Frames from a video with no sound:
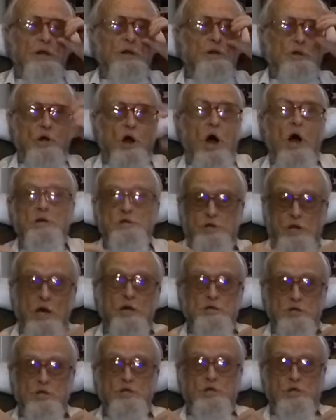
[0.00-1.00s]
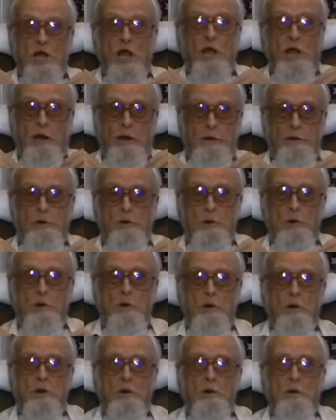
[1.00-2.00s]
it didn't cost us a cent.
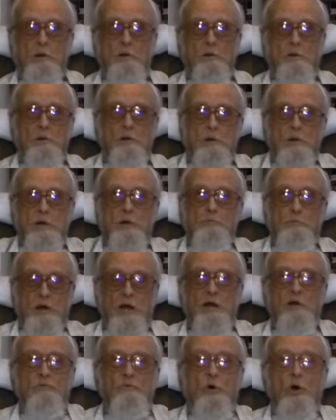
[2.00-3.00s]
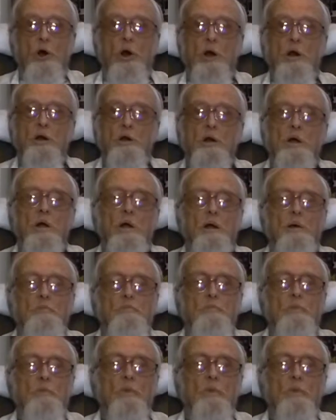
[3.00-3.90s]
He paid for it.